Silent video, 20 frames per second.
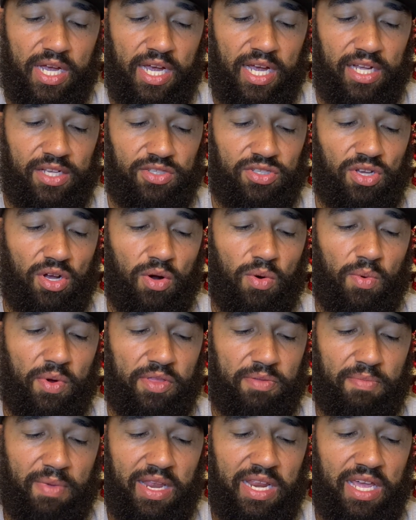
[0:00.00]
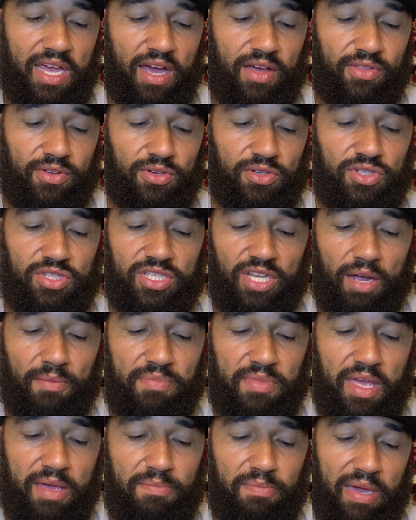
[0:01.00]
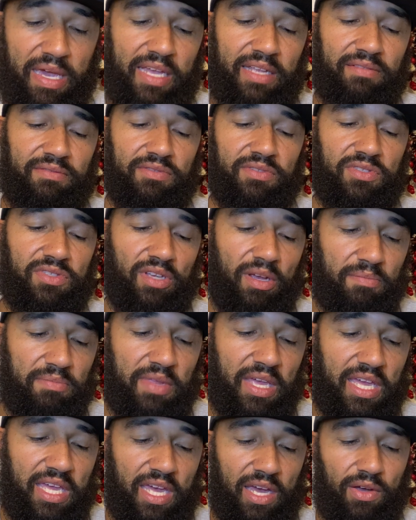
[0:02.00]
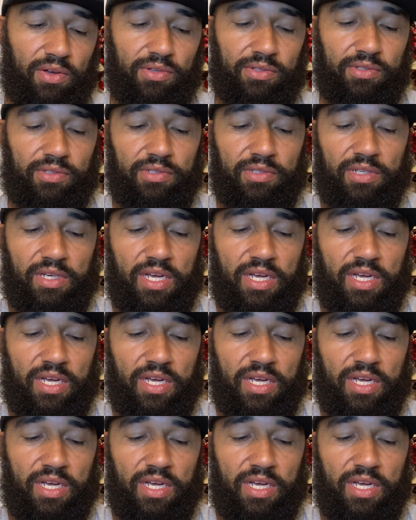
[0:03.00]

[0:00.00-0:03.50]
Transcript: And so with many others, some they beat and some they killed,